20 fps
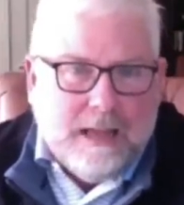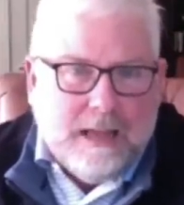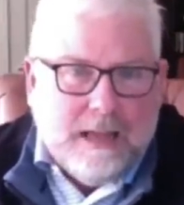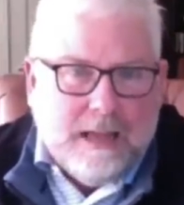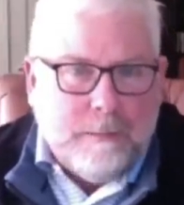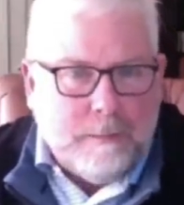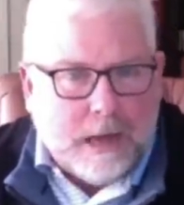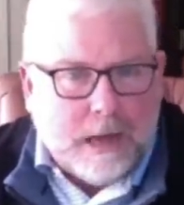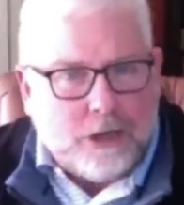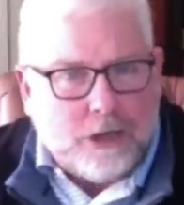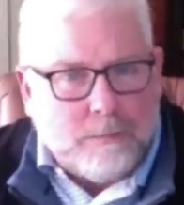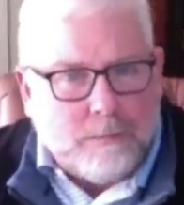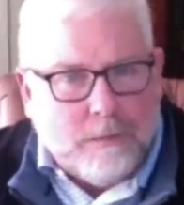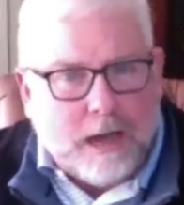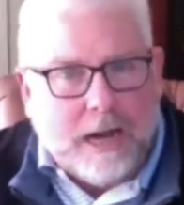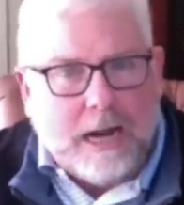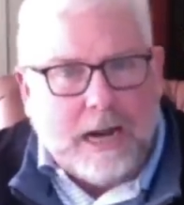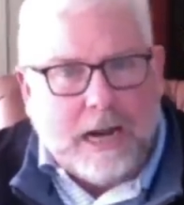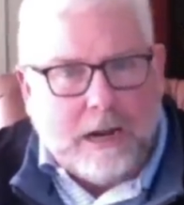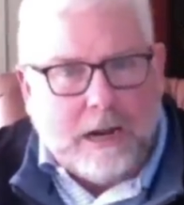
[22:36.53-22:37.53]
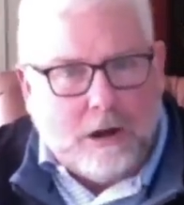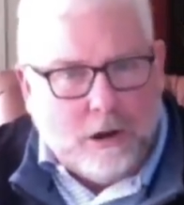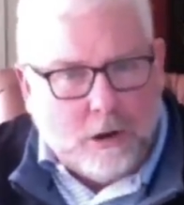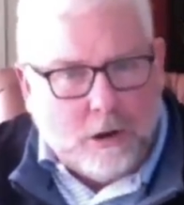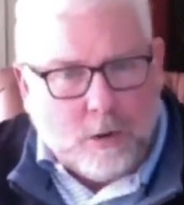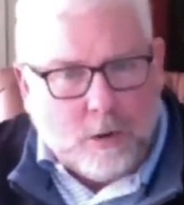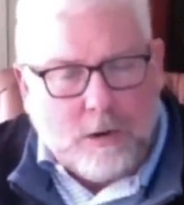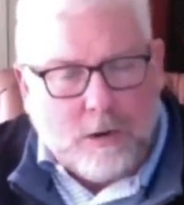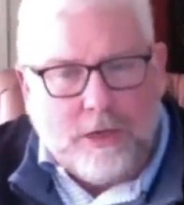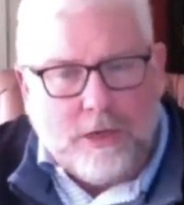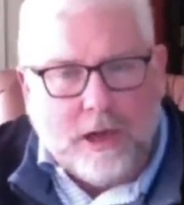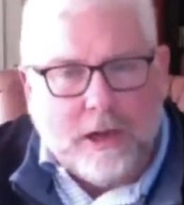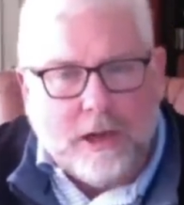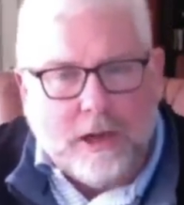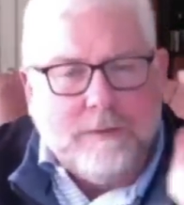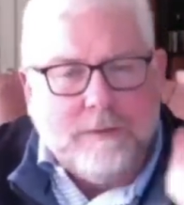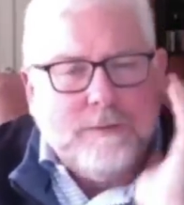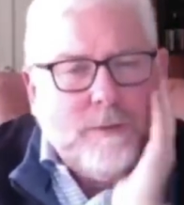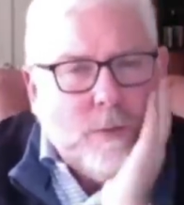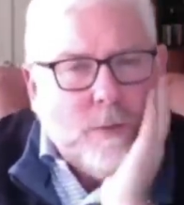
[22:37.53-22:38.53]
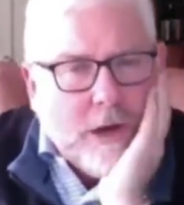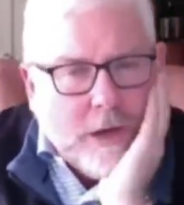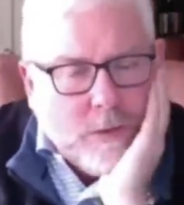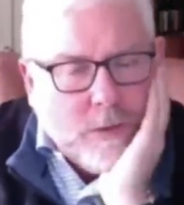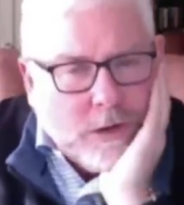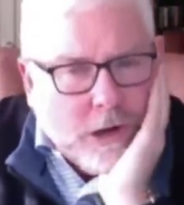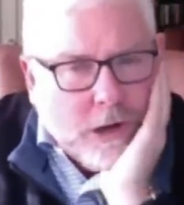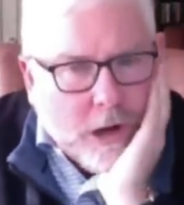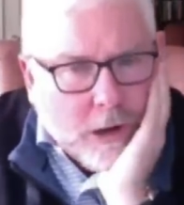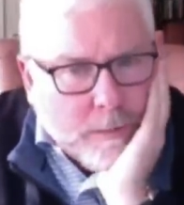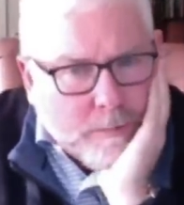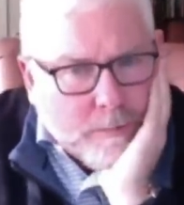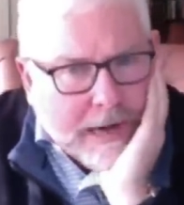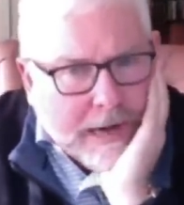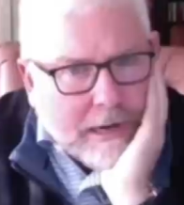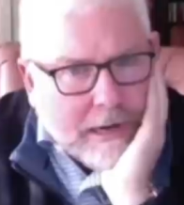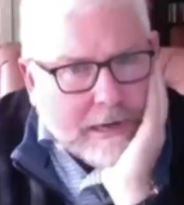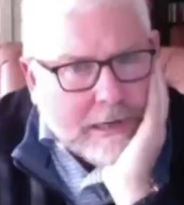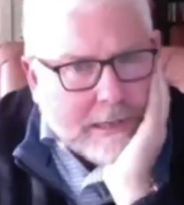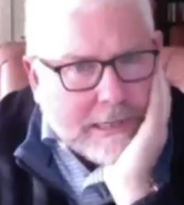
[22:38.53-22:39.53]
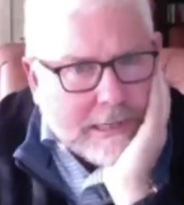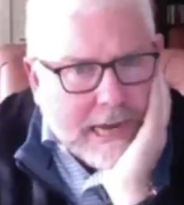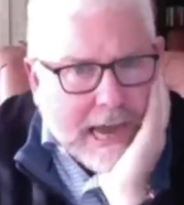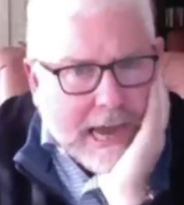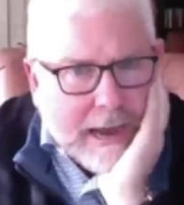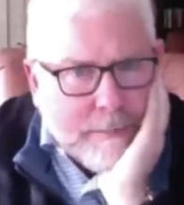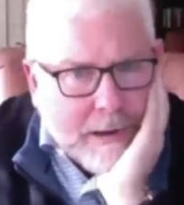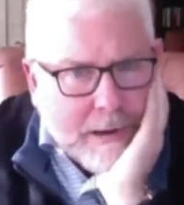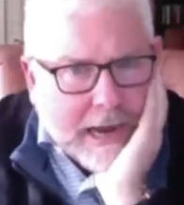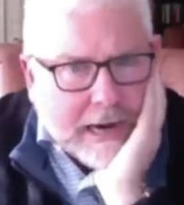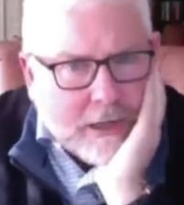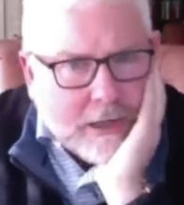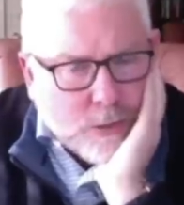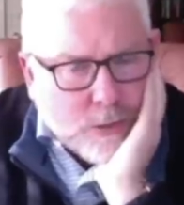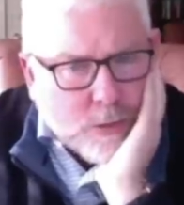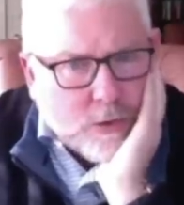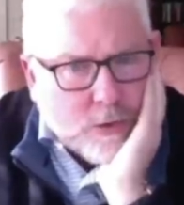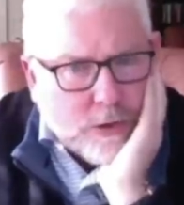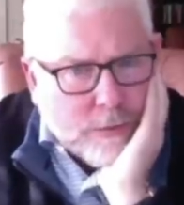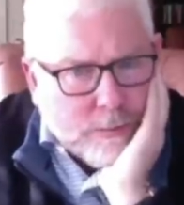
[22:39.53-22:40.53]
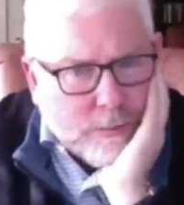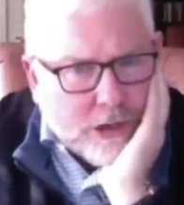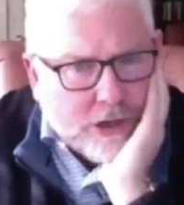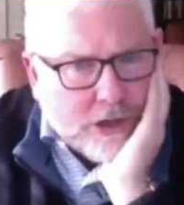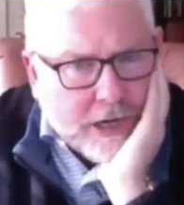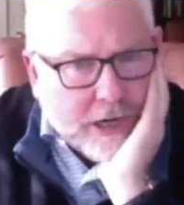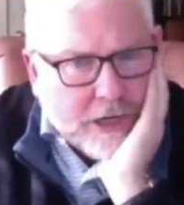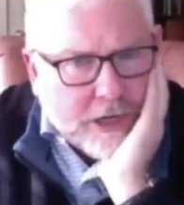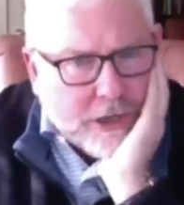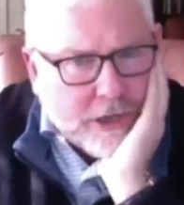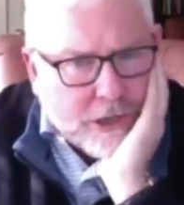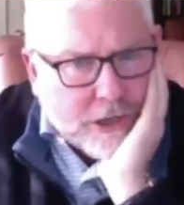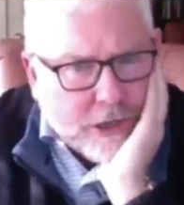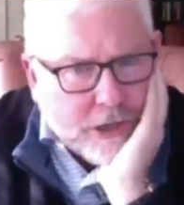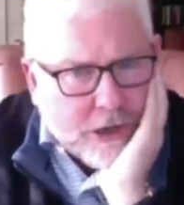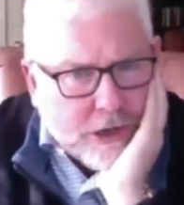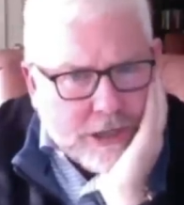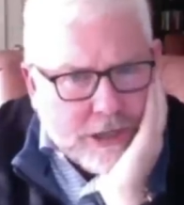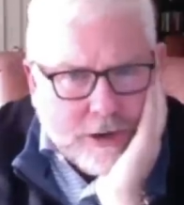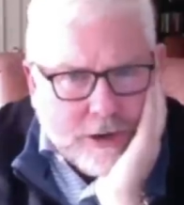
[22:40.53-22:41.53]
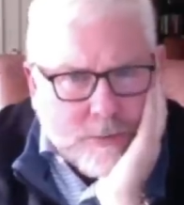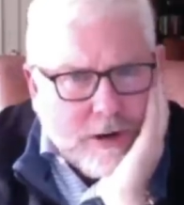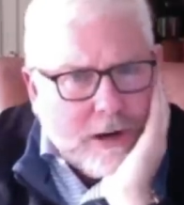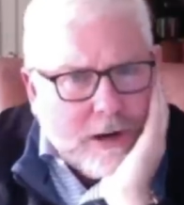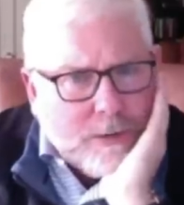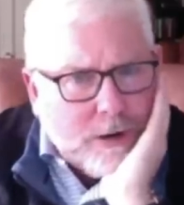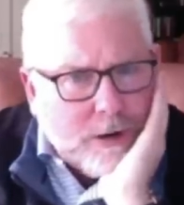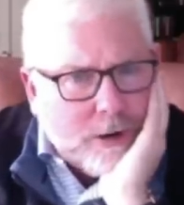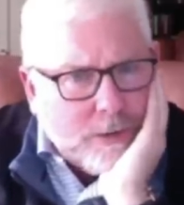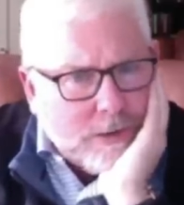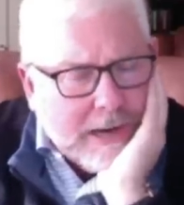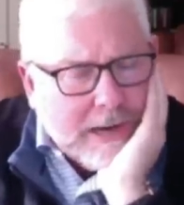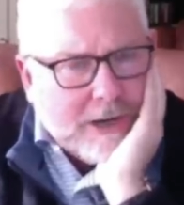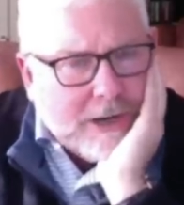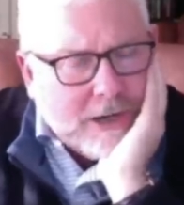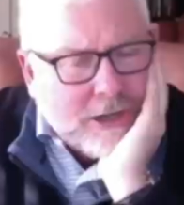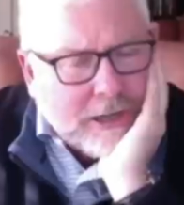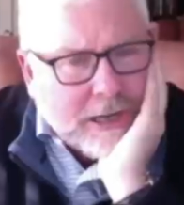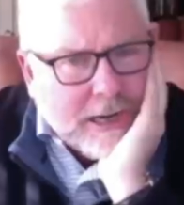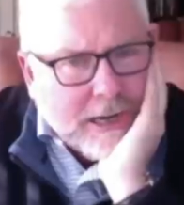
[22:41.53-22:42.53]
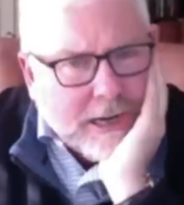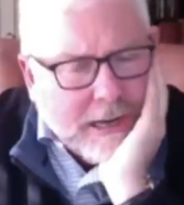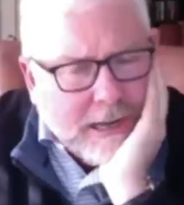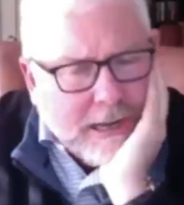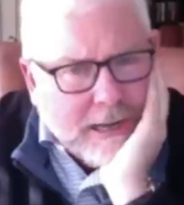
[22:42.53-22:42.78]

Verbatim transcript: a bunch of money north of what you'd call maintenance CapEx or the depreciation charge. And in railroads, actually,